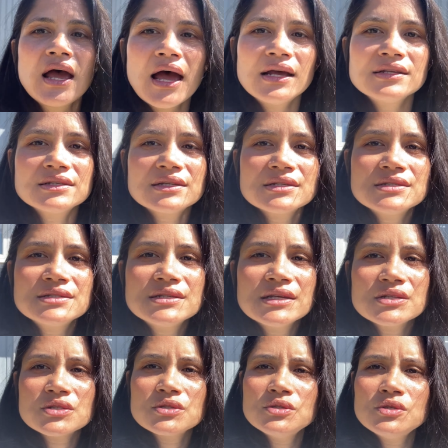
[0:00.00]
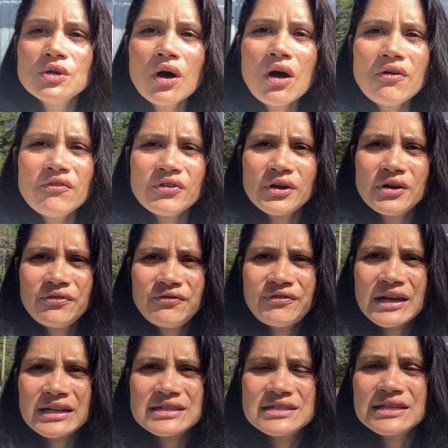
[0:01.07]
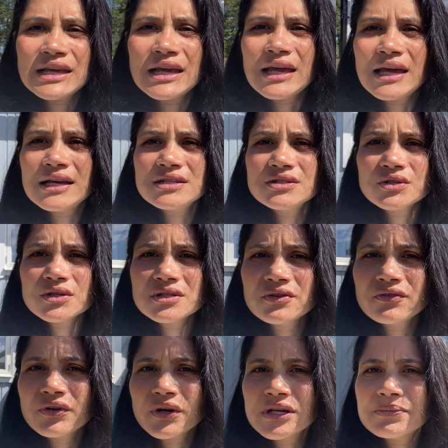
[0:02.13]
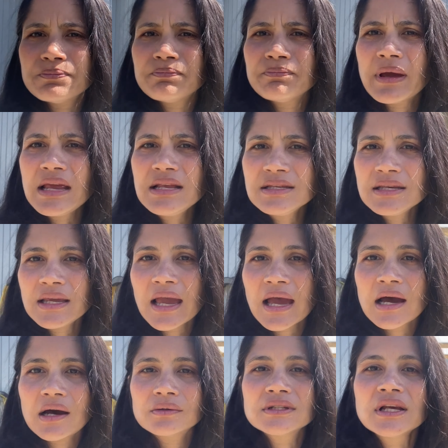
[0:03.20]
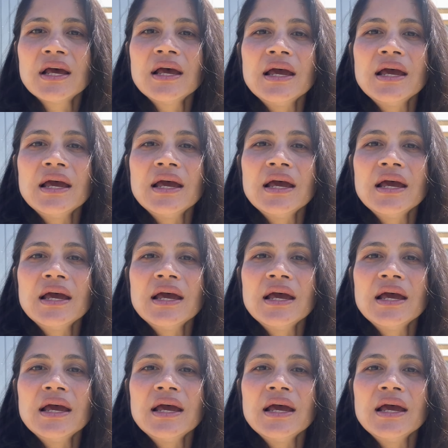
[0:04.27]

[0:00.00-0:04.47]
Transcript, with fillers: As you can see, it's not very fancy. It's just a very basic house.